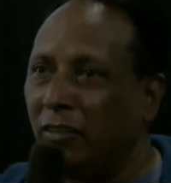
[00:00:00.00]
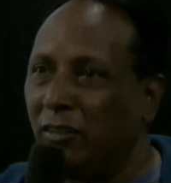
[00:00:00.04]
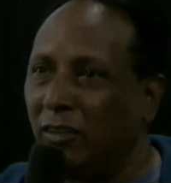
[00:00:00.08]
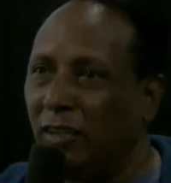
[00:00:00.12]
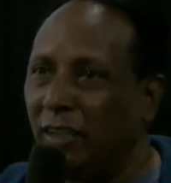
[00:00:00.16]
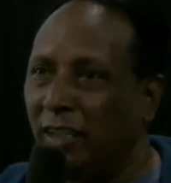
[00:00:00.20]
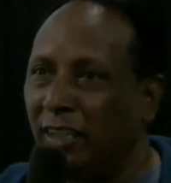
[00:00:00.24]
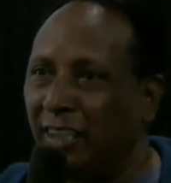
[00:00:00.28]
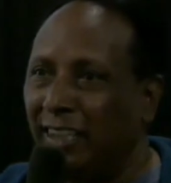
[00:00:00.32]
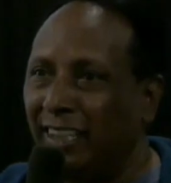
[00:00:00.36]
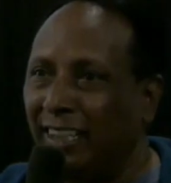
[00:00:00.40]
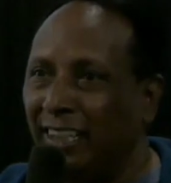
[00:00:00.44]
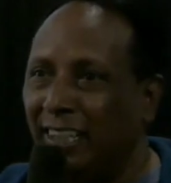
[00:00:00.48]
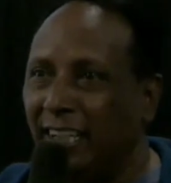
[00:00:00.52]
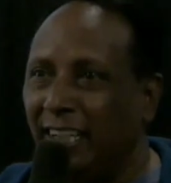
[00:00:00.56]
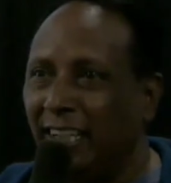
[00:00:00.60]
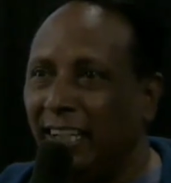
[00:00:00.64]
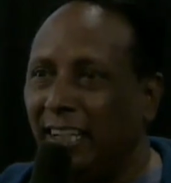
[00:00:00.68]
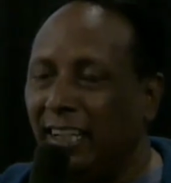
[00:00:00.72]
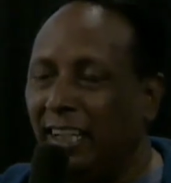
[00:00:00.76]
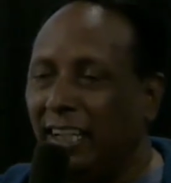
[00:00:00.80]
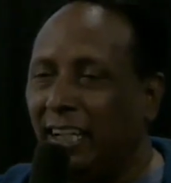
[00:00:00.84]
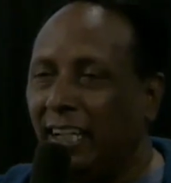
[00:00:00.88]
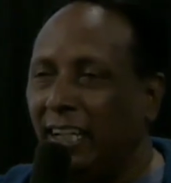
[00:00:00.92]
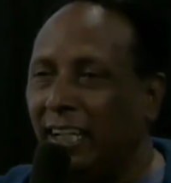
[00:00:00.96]
there
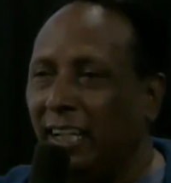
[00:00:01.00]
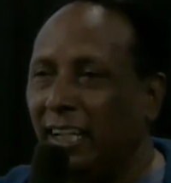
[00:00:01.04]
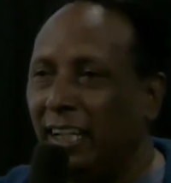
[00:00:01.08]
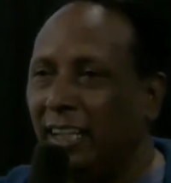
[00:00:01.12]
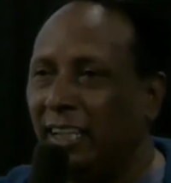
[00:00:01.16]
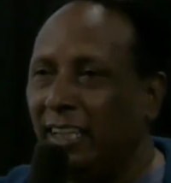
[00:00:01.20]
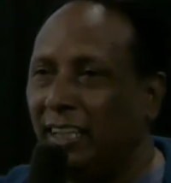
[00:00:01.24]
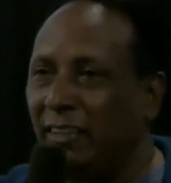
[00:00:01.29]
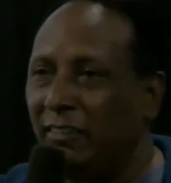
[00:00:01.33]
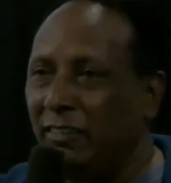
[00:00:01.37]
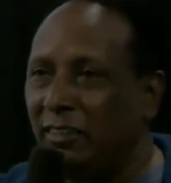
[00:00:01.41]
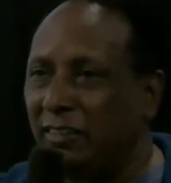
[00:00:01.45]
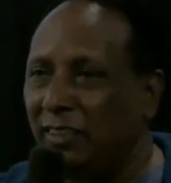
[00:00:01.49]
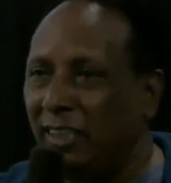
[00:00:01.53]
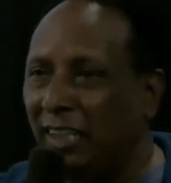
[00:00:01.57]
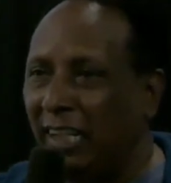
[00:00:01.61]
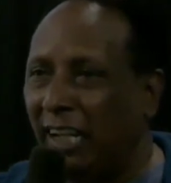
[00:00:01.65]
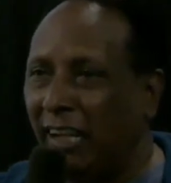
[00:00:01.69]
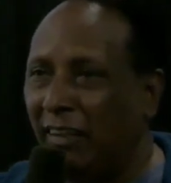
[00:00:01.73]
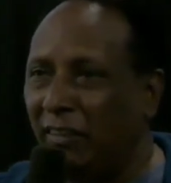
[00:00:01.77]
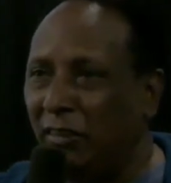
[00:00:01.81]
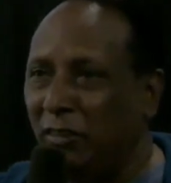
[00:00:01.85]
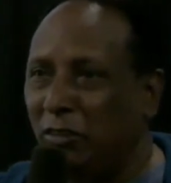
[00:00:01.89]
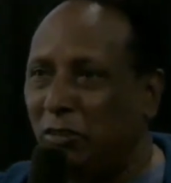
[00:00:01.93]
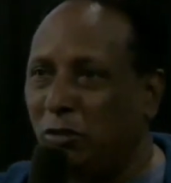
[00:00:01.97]
was a
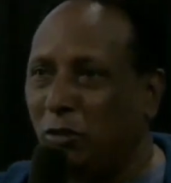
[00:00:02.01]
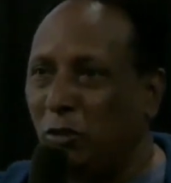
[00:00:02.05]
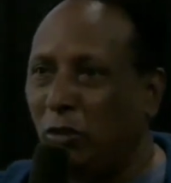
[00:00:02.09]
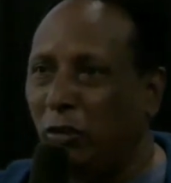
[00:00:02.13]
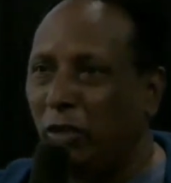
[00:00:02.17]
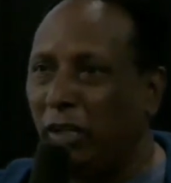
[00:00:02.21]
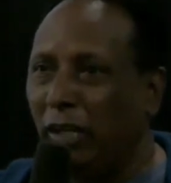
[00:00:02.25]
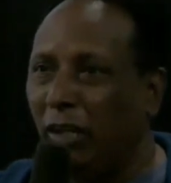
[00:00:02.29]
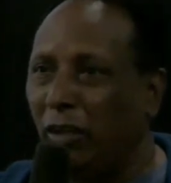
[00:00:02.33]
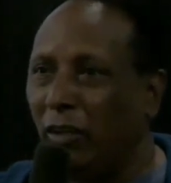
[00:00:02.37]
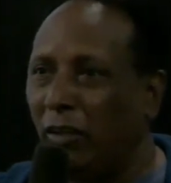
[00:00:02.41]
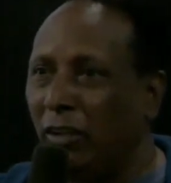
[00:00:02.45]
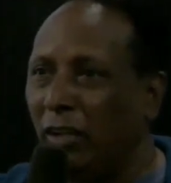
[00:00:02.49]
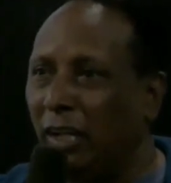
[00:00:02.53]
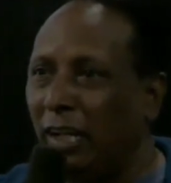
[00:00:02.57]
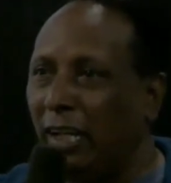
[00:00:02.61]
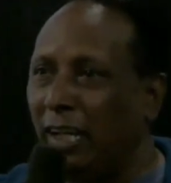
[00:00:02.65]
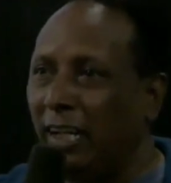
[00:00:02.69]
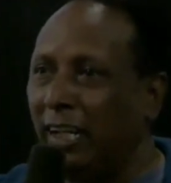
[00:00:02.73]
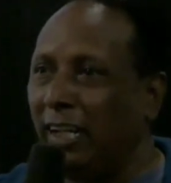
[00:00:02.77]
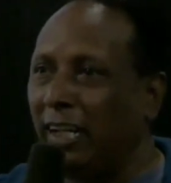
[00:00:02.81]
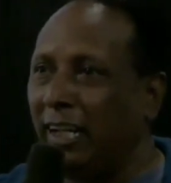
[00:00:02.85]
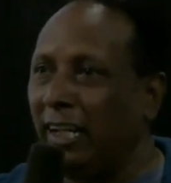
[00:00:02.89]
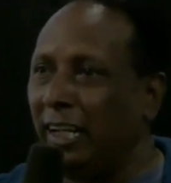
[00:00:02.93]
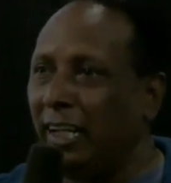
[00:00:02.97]
cover story on
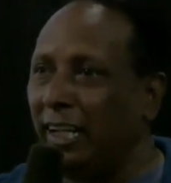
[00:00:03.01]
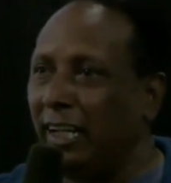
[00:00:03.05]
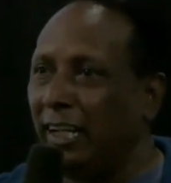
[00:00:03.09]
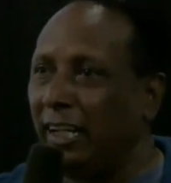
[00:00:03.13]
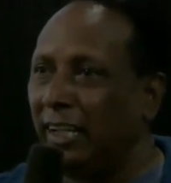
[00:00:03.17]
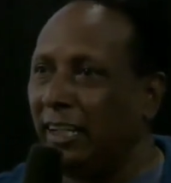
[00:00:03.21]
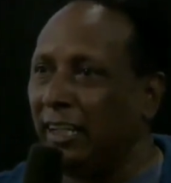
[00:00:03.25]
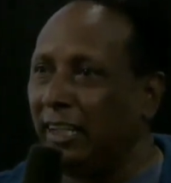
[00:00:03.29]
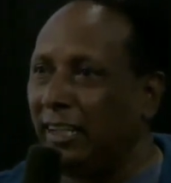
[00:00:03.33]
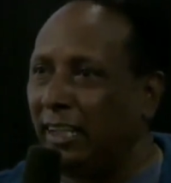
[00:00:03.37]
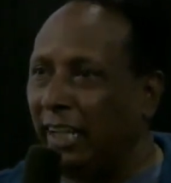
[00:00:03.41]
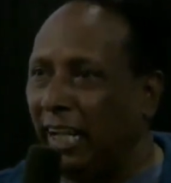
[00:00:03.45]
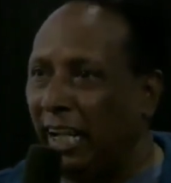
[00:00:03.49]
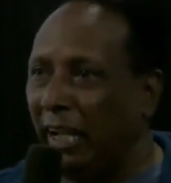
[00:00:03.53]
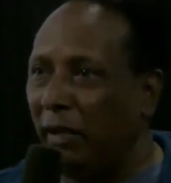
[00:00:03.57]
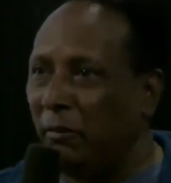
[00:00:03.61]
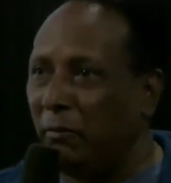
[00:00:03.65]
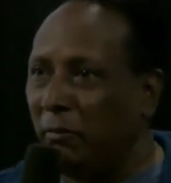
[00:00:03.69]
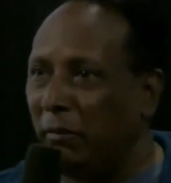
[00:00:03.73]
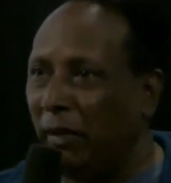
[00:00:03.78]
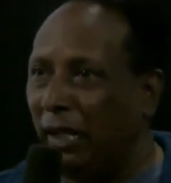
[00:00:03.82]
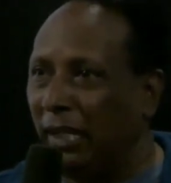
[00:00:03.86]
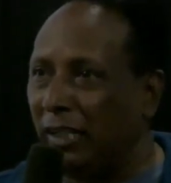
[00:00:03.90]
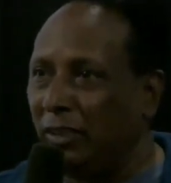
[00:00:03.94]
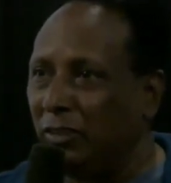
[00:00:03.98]
her in Time
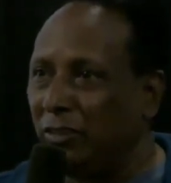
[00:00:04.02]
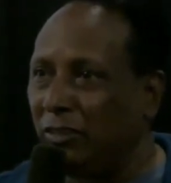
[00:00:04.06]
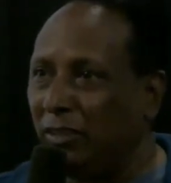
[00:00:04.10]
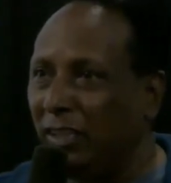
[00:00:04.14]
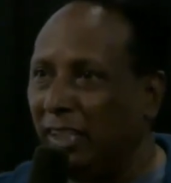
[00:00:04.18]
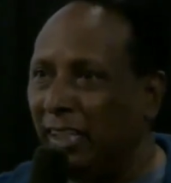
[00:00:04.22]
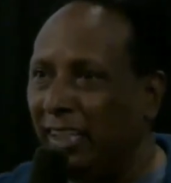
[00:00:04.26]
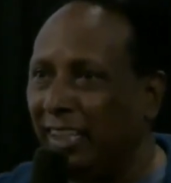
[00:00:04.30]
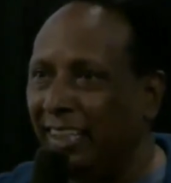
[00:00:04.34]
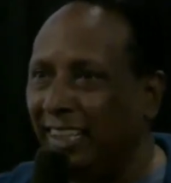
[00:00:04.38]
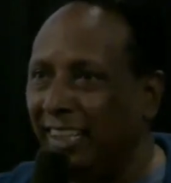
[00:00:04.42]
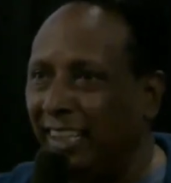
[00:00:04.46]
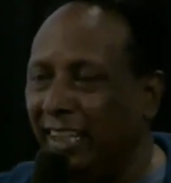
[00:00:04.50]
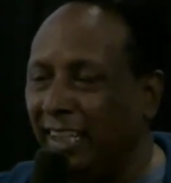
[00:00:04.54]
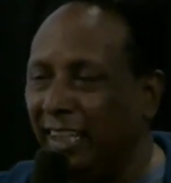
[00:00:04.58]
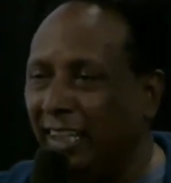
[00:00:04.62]
magazine.